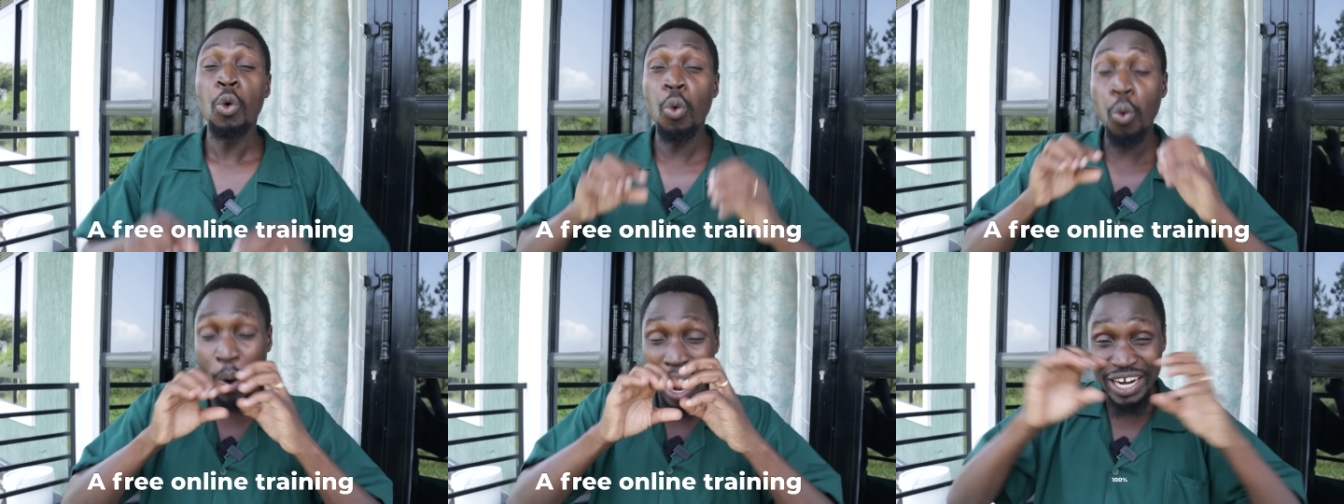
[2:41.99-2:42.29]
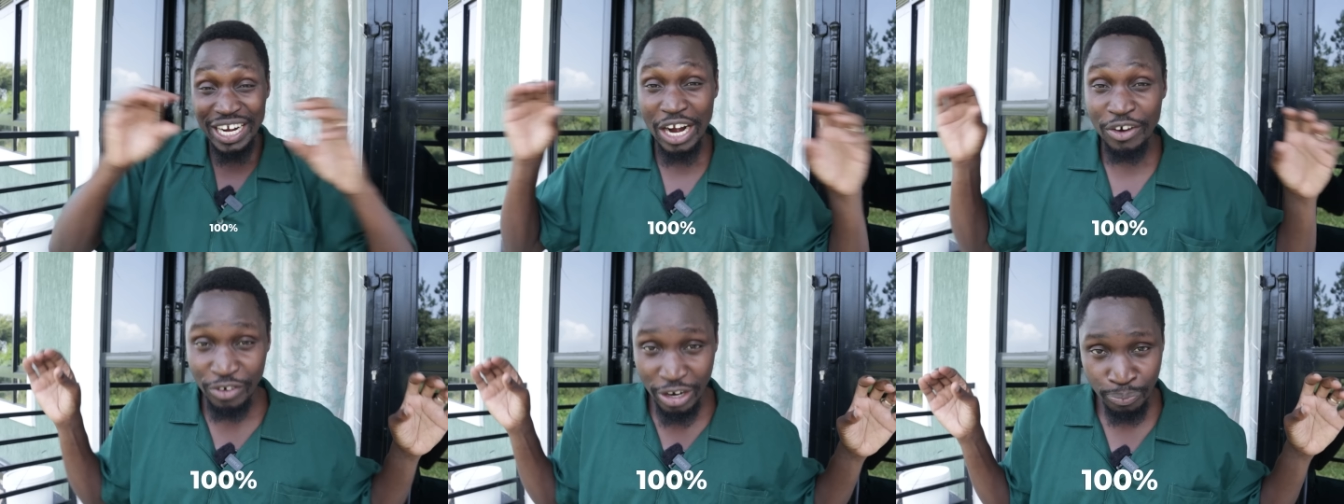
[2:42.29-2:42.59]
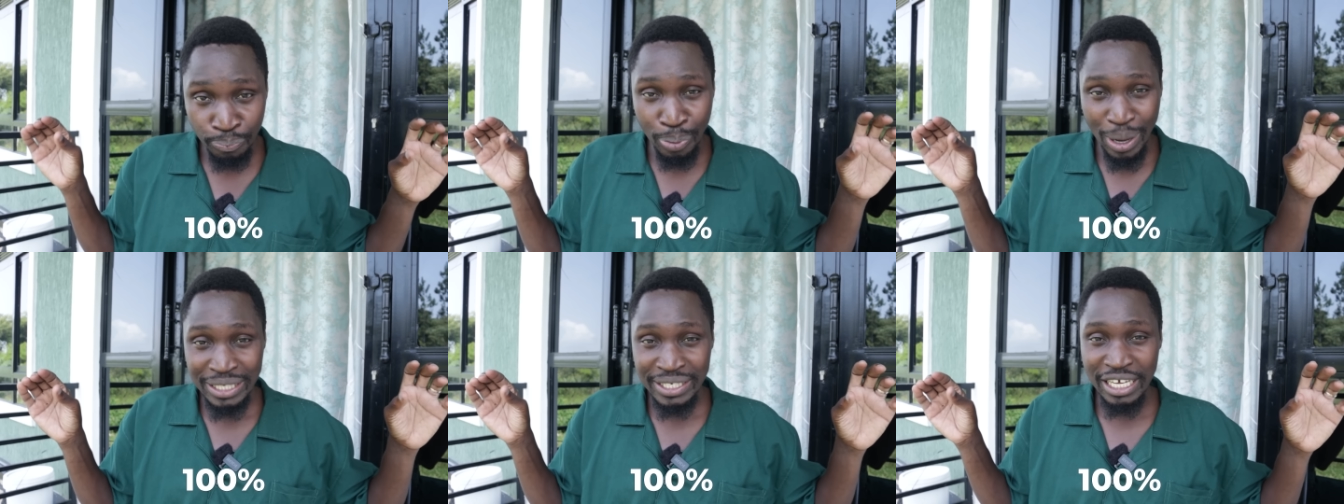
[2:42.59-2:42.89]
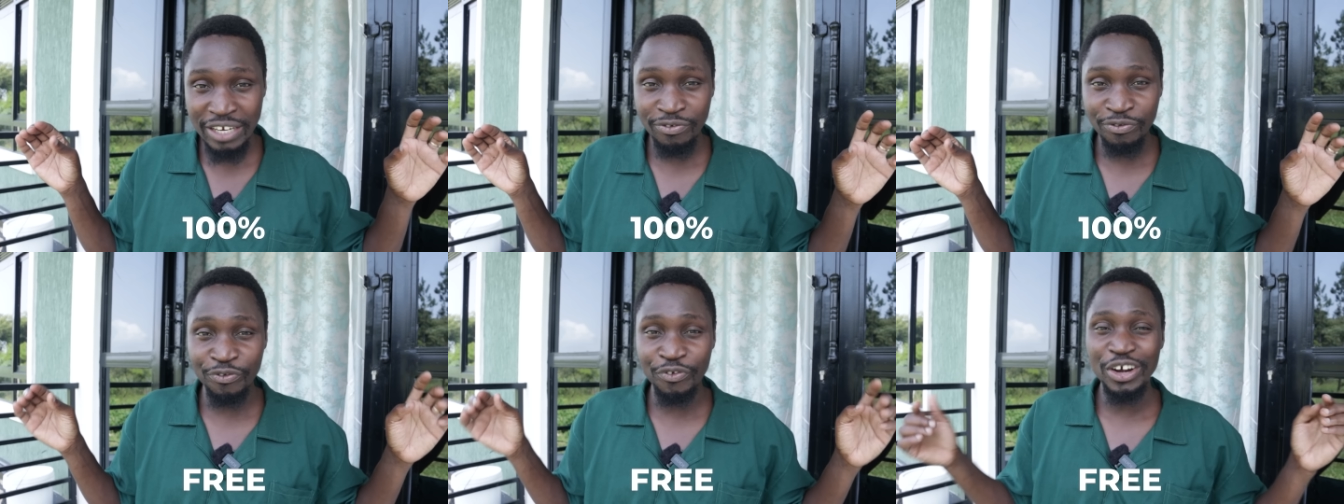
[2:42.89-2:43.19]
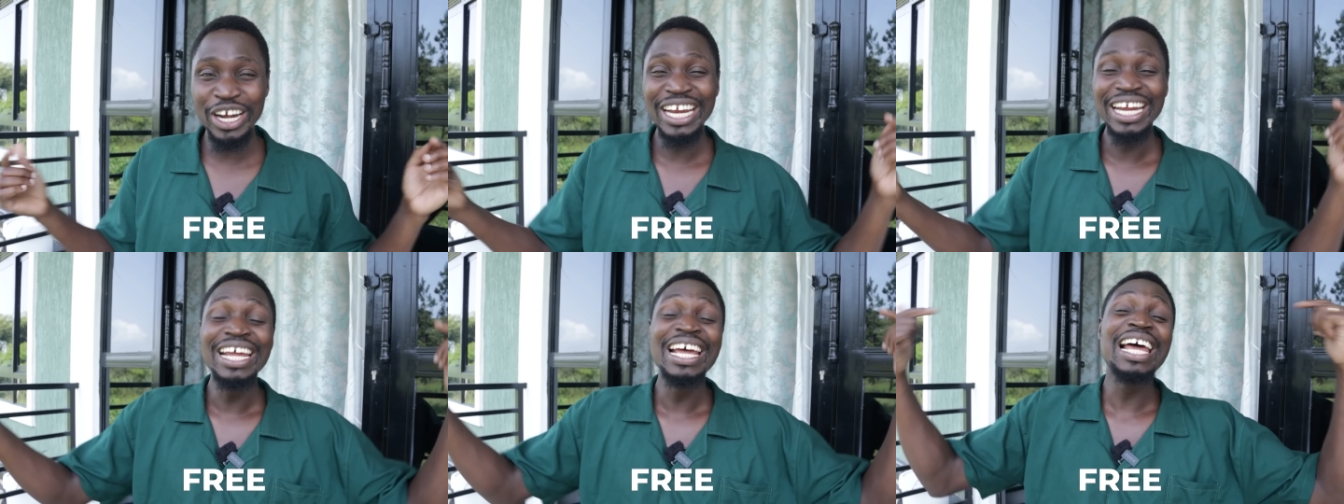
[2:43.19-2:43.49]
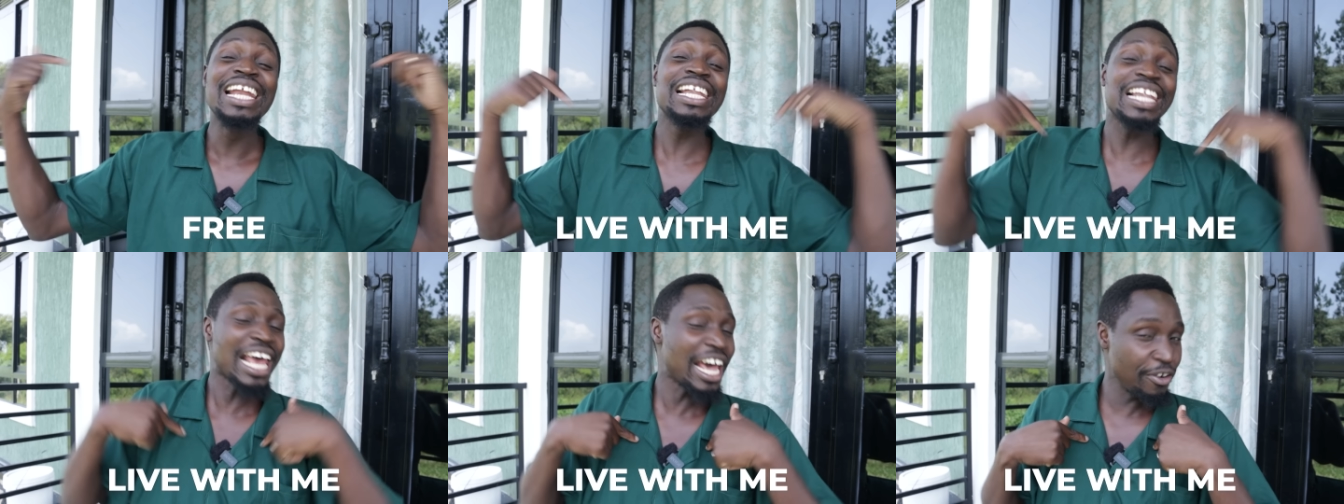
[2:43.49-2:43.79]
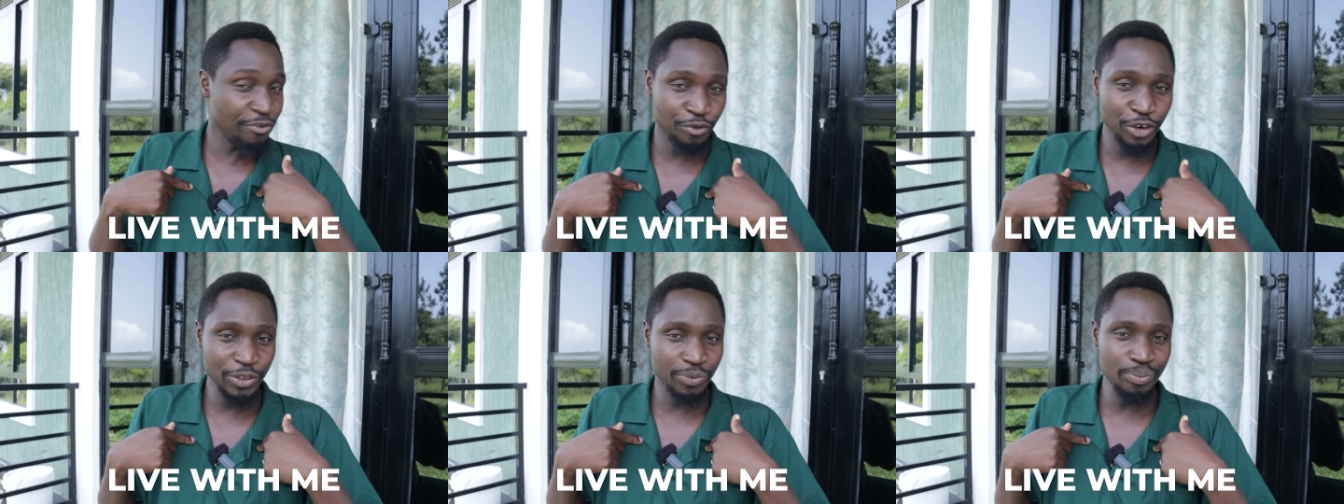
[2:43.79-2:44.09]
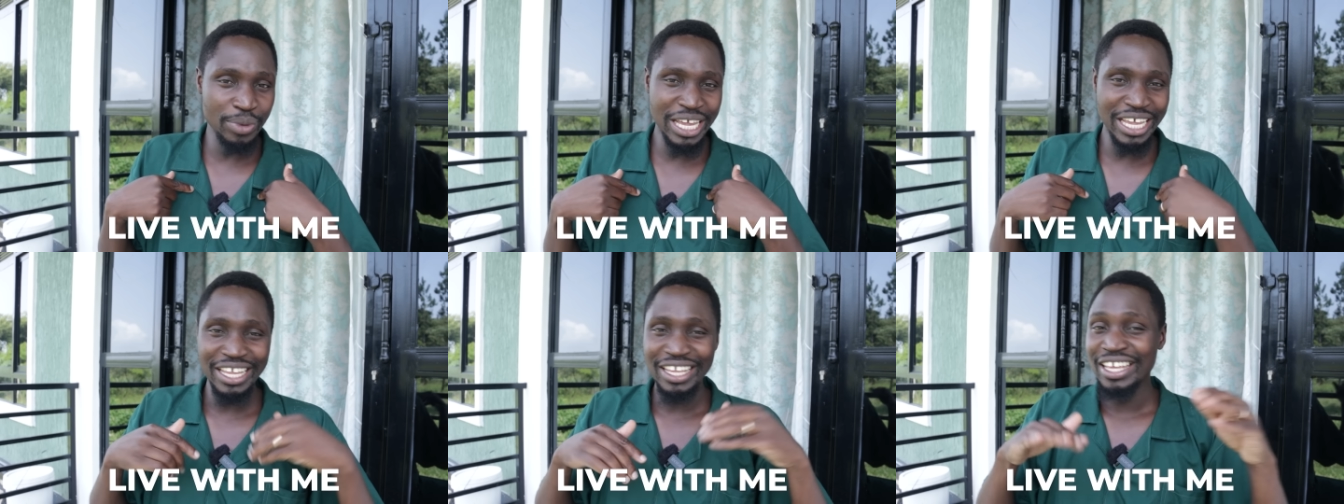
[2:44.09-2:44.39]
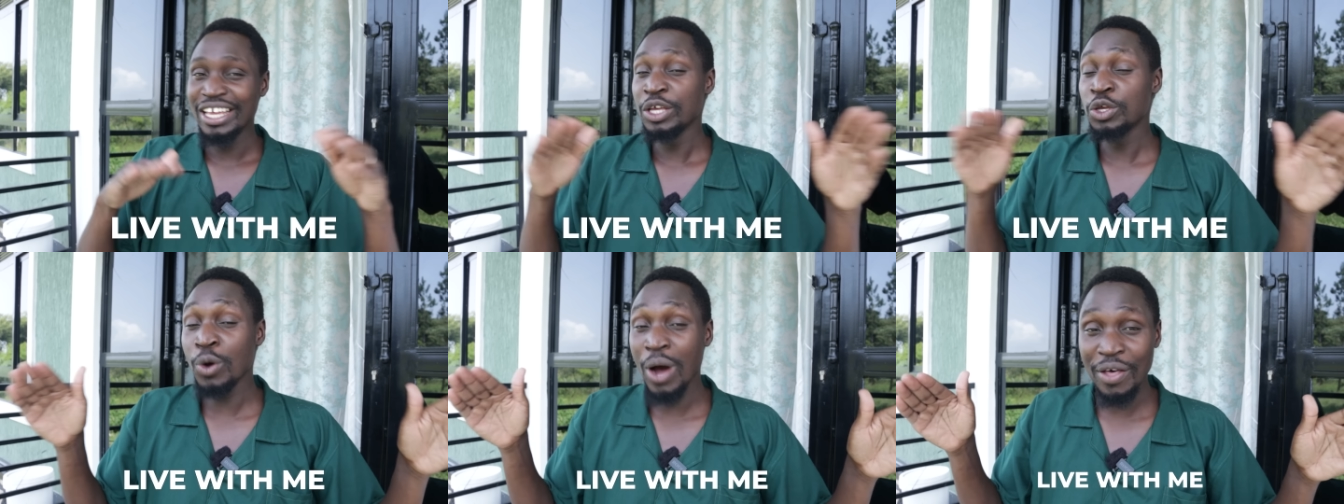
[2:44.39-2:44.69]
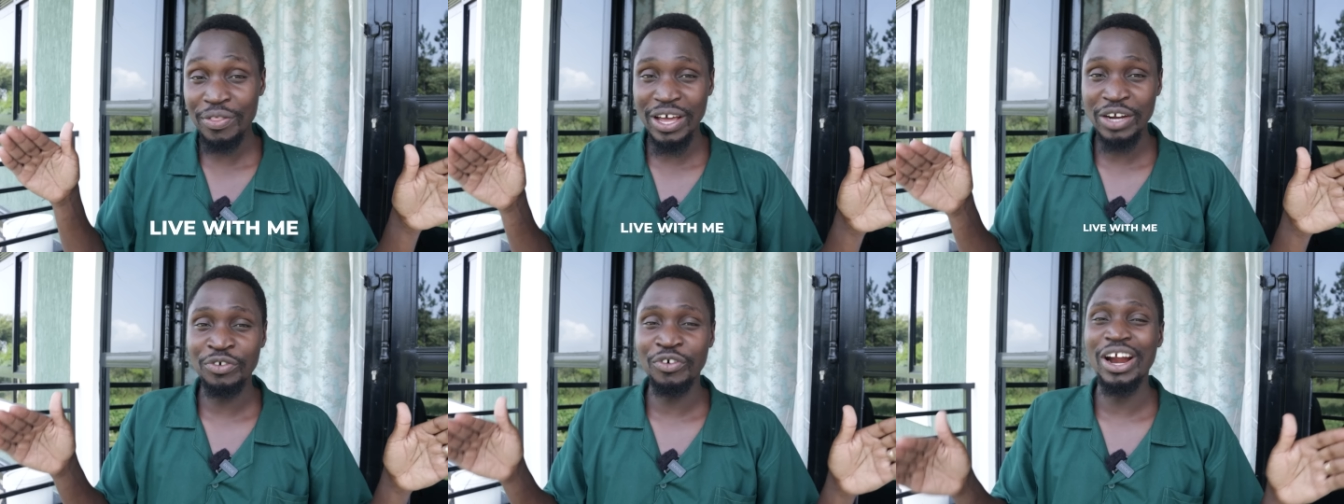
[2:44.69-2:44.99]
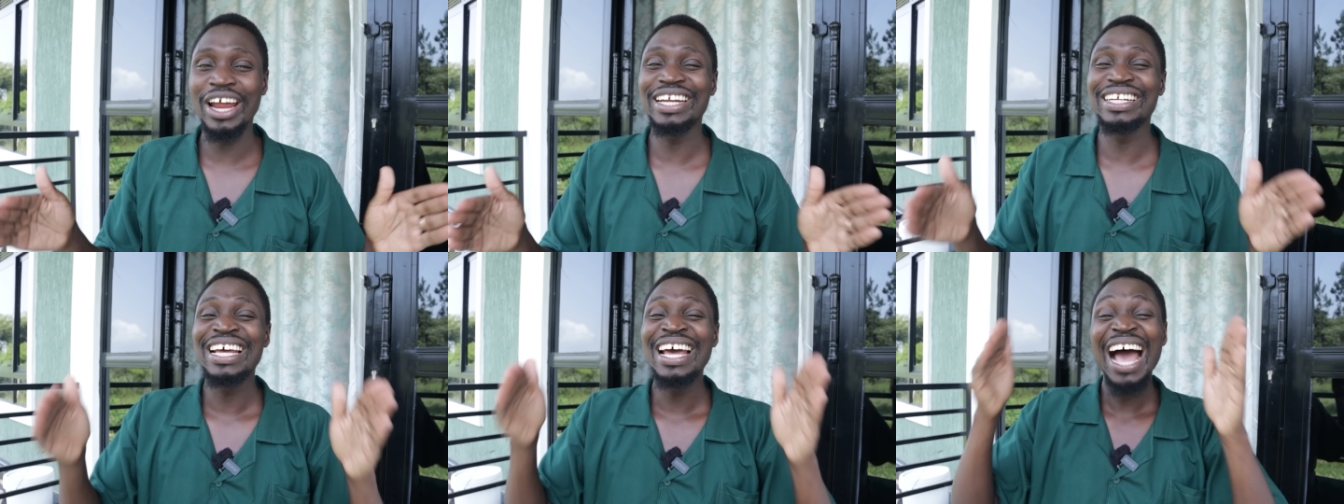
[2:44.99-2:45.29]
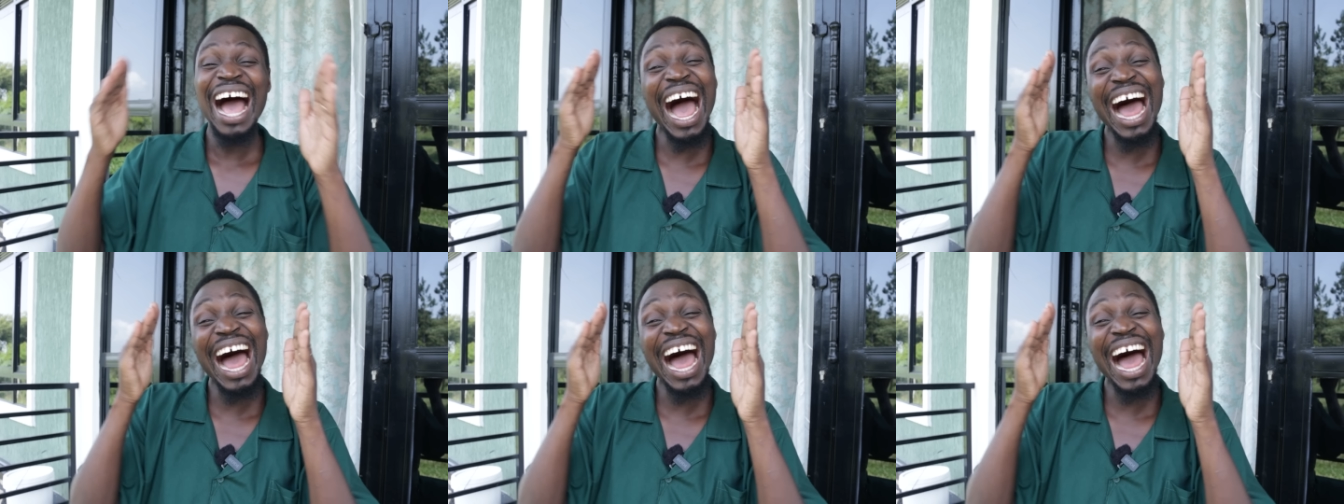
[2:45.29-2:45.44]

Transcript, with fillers: 100% free, live with me. You heard that right.